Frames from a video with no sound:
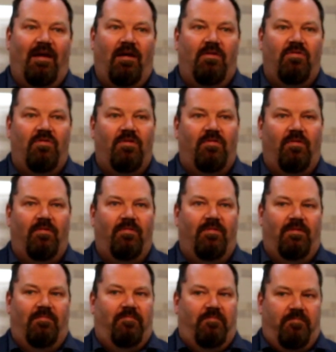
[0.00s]
And she
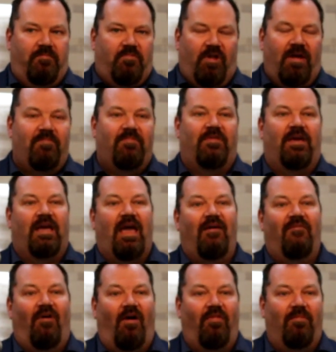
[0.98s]
claims they
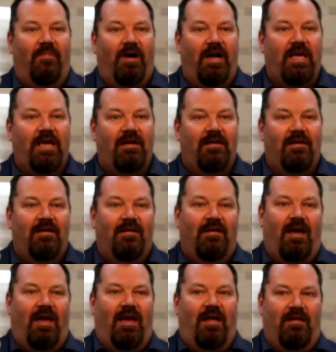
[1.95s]
gave all the money,
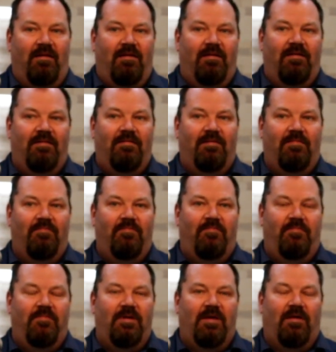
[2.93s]
and
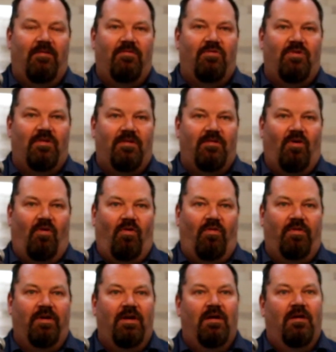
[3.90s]
you know, she's
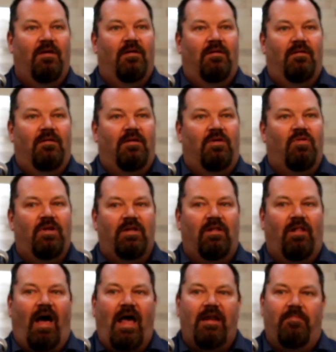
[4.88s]
told, you
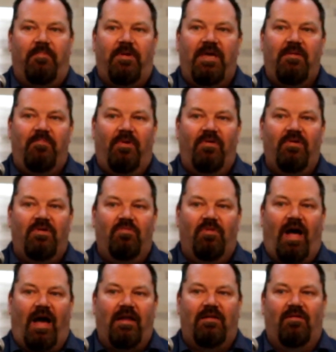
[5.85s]
didn't lie to people, you
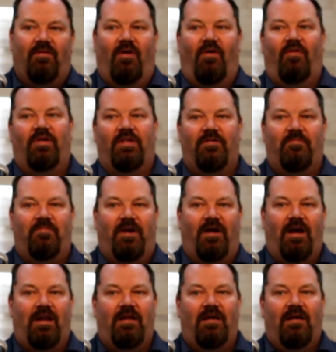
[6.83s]
lied to the Holy
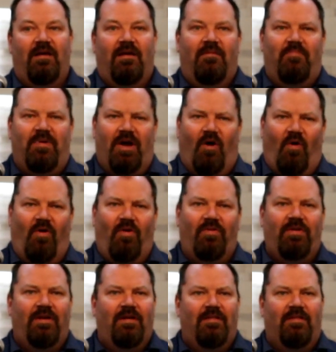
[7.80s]
Spirit.
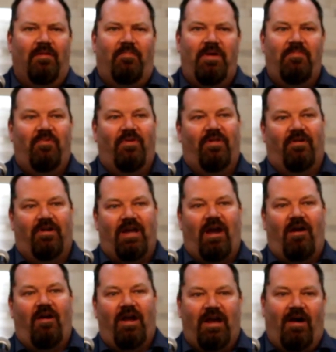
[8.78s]
Behold, the people that are
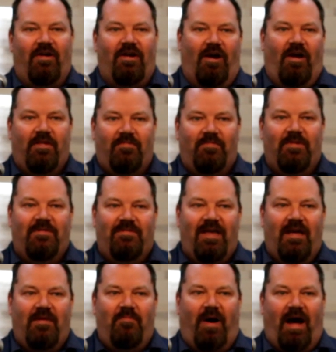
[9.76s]
carrying out your husband's
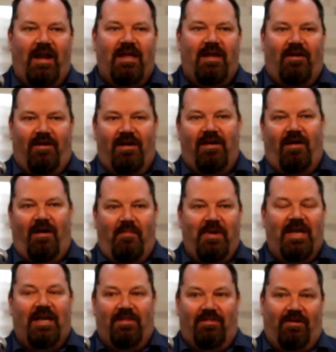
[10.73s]
dead body are
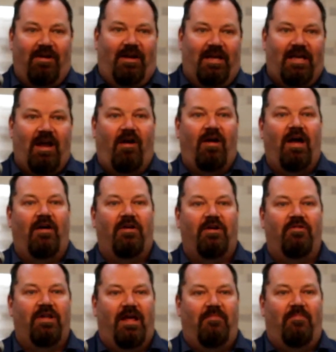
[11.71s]
coming and they're going to carry out
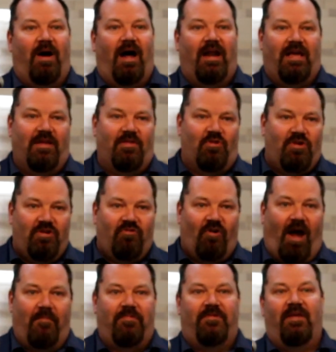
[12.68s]
your dead body. And she
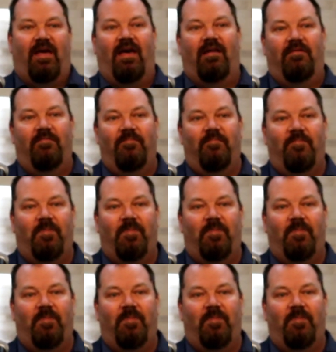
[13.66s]
drops dead.